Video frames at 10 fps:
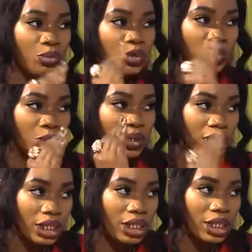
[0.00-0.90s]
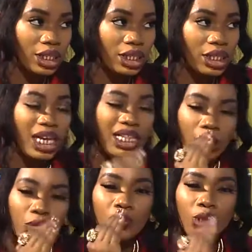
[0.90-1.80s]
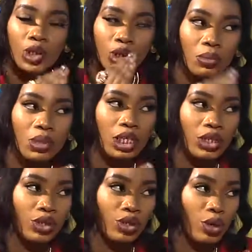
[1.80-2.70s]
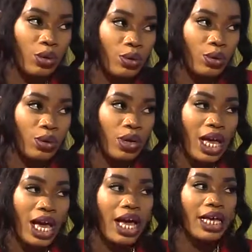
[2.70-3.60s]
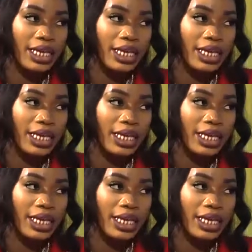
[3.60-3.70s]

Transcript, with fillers: must be on it. There must be something to the look. To just